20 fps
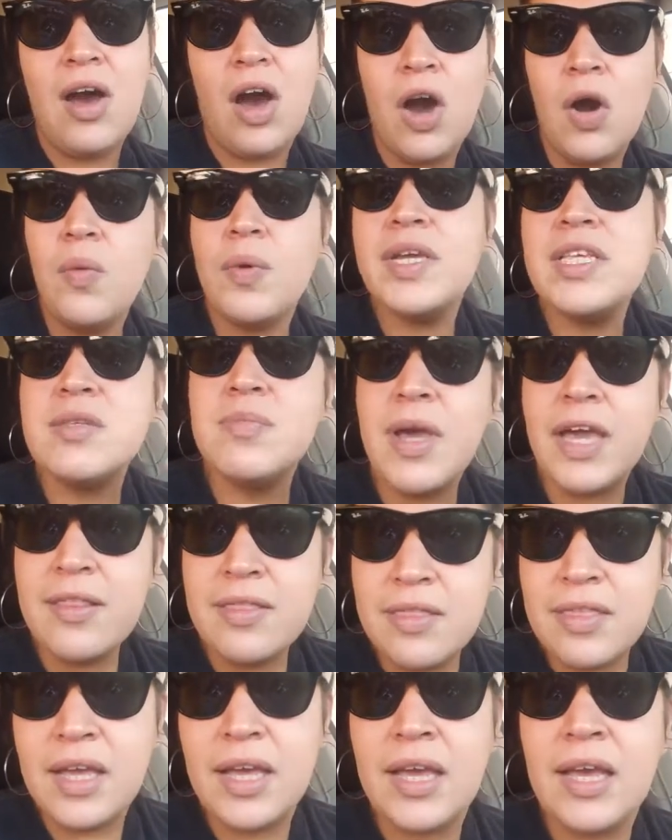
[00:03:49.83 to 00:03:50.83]
always my
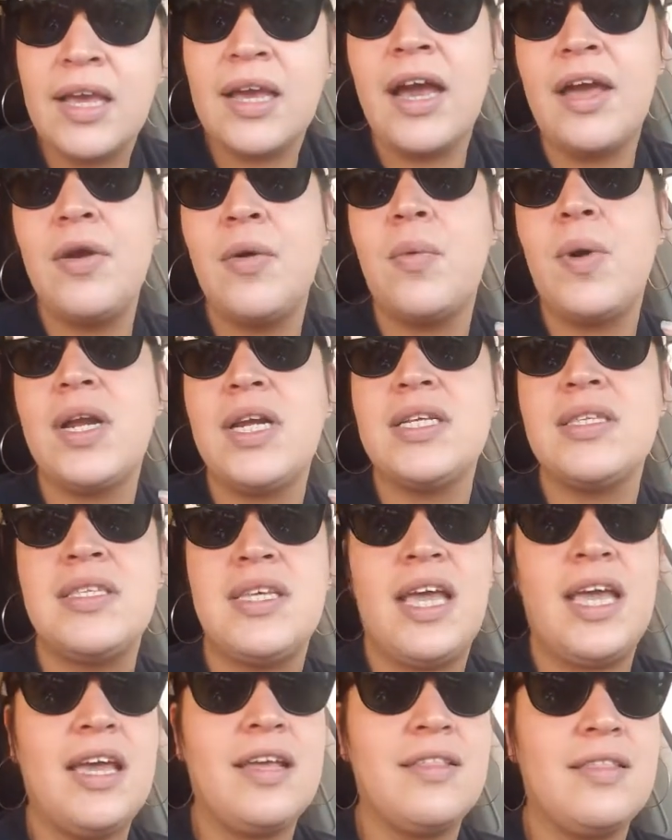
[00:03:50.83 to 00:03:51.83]
thing. I don't want to
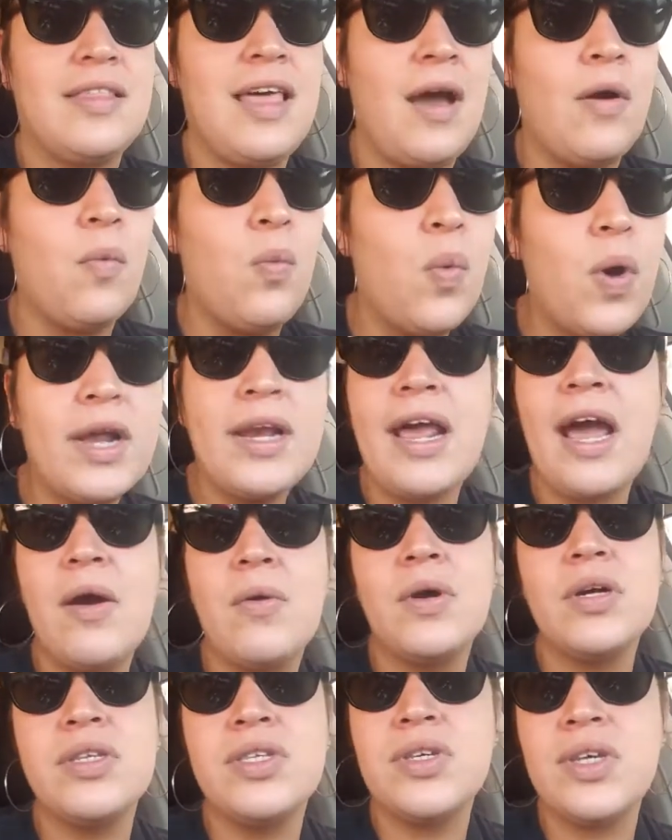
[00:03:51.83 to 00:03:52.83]
take that one
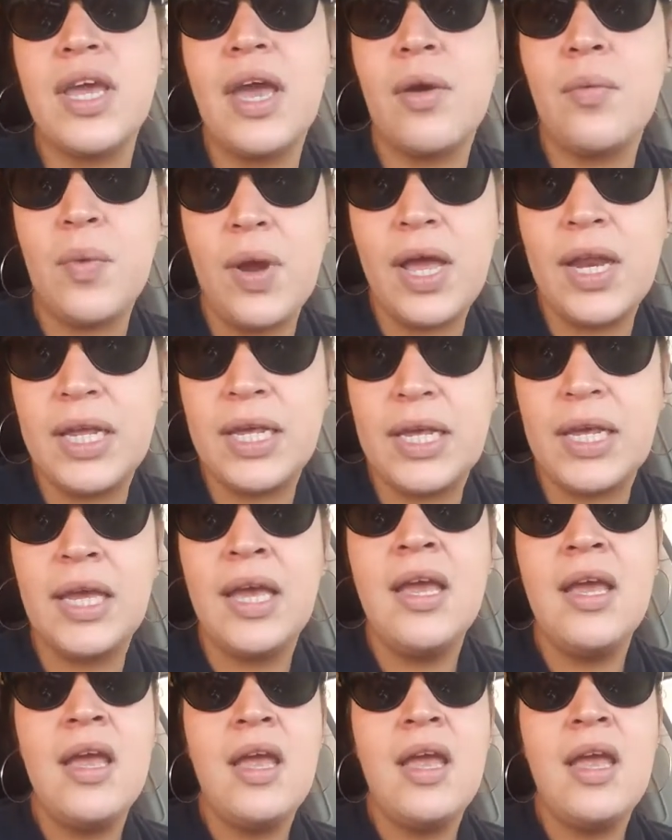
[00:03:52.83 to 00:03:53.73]
hour to get ready.